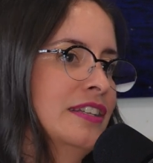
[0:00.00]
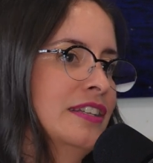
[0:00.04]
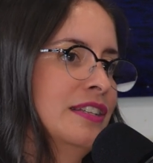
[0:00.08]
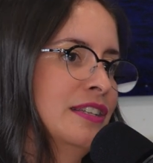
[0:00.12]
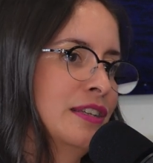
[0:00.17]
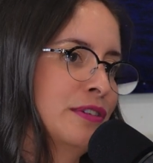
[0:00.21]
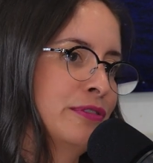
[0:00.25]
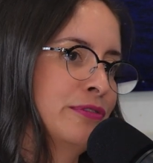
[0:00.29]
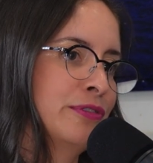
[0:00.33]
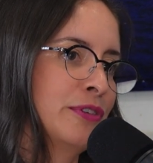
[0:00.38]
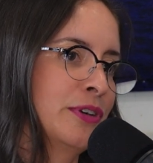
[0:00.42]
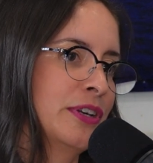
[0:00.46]

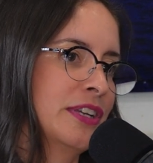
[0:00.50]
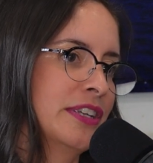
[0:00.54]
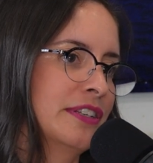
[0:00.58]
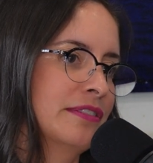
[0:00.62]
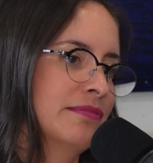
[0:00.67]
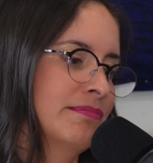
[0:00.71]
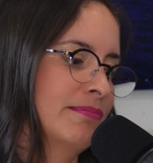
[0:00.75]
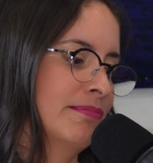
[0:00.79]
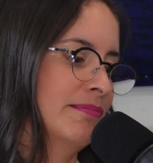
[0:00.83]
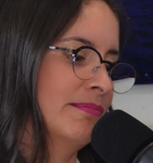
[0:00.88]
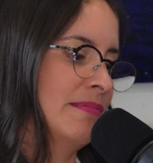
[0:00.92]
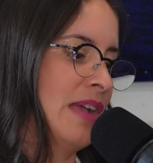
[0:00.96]

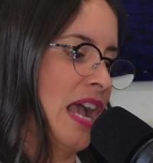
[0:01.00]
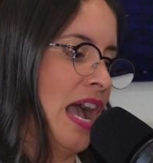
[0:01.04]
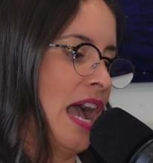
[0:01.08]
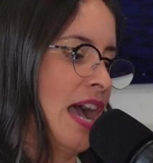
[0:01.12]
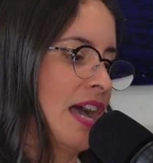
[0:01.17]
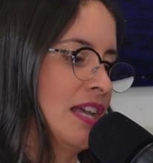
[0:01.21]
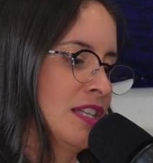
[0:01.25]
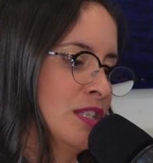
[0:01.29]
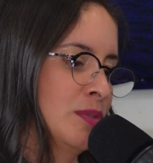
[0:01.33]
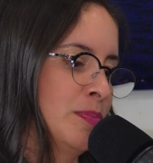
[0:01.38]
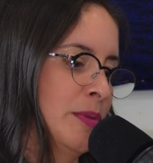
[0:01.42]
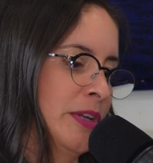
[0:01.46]
different
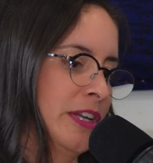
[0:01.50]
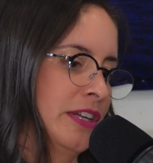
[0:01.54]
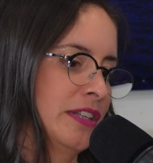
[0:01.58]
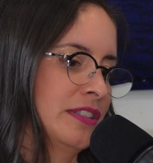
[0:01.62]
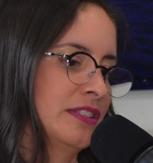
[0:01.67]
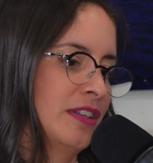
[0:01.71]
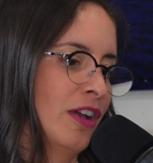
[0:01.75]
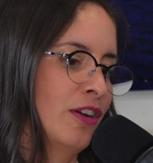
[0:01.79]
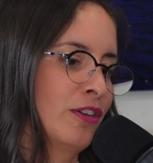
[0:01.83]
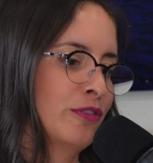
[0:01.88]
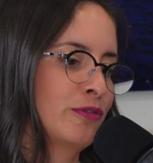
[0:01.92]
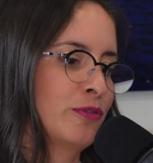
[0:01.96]
aspects
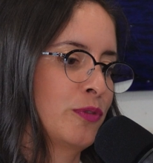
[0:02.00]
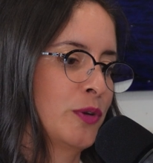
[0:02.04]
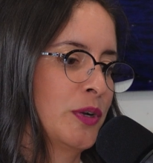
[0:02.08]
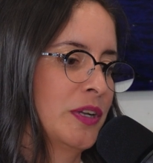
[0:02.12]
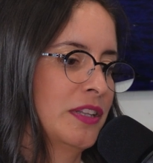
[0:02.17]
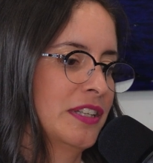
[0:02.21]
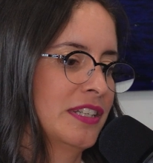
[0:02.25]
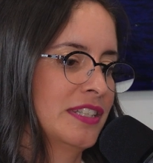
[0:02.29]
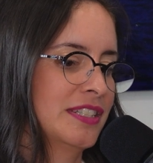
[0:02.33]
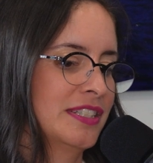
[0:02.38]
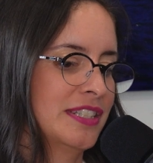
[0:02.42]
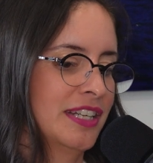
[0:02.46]
of
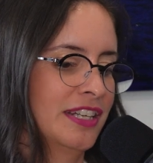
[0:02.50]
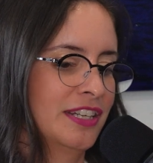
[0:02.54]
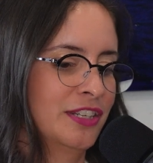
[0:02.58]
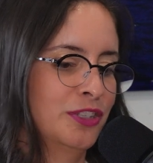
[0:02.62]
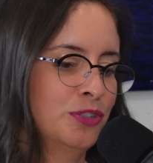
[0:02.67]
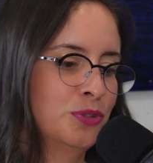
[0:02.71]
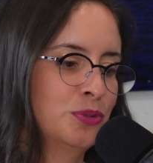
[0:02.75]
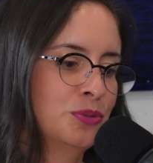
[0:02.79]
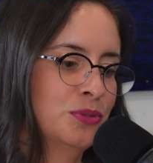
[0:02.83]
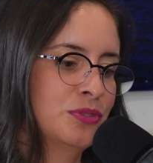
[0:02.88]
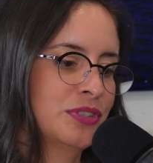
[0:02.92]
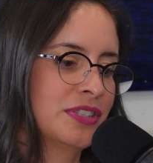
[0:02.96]
real estate,
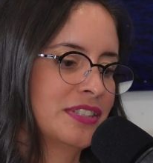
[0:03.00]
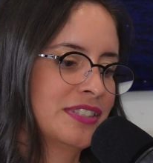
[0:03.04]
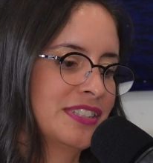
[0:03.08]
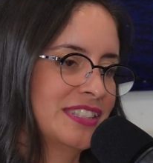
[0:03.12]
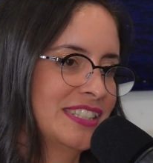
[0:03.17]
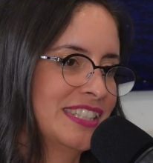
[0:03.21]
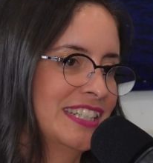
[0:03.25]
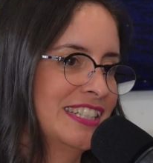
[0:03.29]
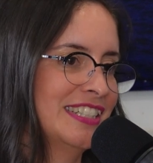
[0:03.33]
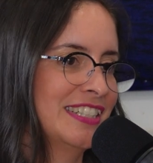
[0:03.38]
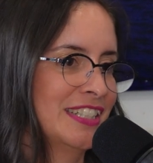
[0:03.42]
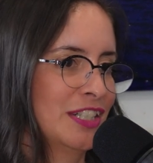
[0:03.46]
you just
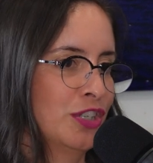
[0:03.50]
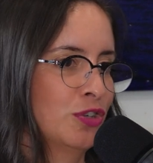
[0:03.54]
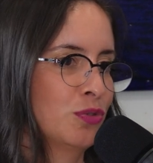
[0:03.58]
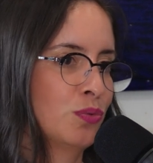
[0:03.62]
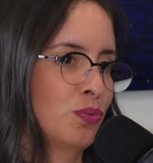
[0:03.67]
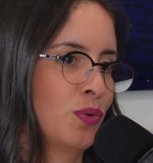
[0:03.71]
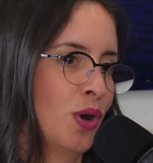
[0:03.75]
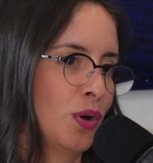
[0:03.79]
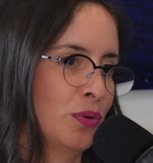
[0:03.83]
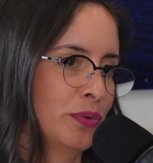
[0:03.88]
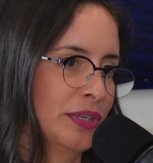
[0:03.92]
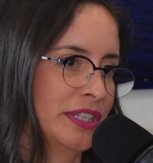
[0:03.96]
see it
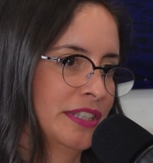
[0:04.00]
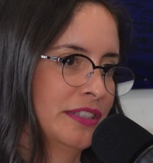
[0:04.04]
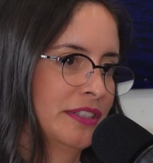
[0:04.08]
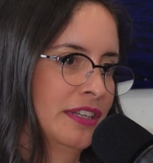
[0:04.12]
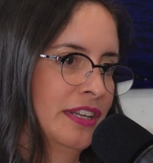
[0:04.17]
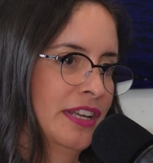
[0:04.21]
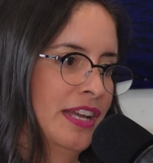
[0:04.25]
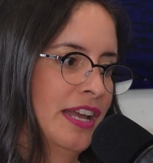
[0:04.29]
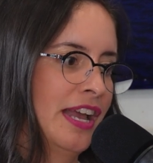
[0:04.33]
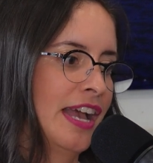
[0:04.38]
growing.